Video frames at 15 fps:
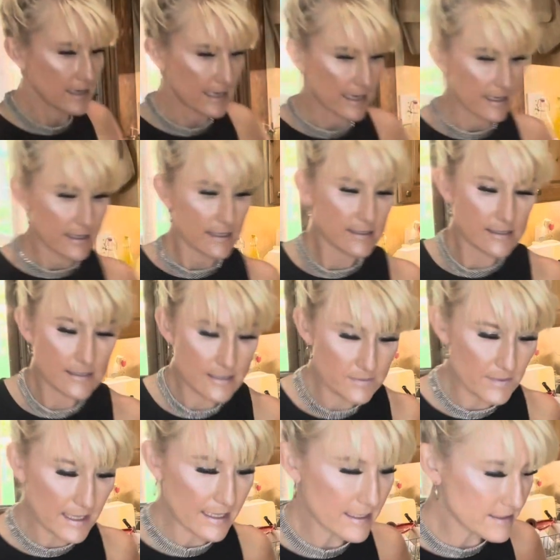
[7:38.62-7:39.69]
And this is
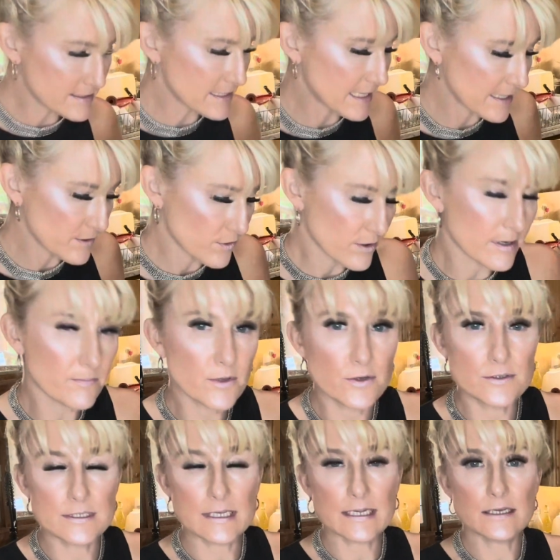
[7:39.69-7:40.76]
my container I'm
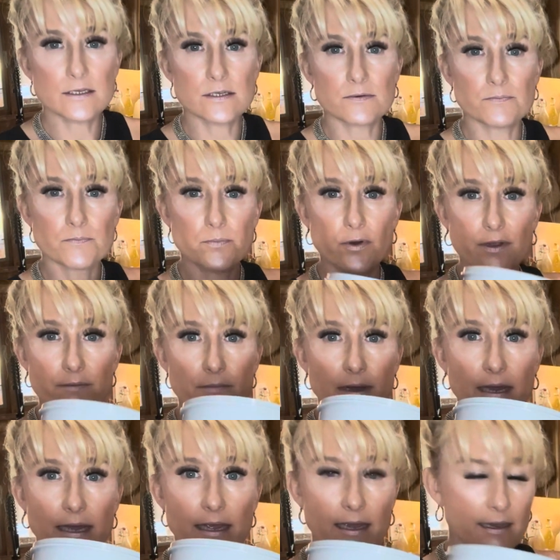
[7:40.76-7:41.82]
using to put
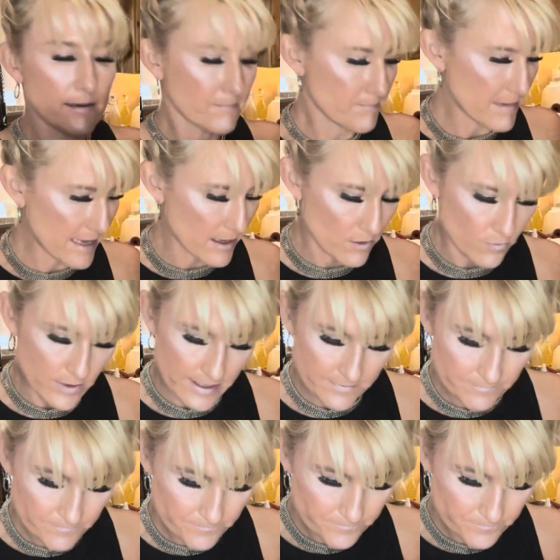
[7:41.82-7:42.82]
my mayo in.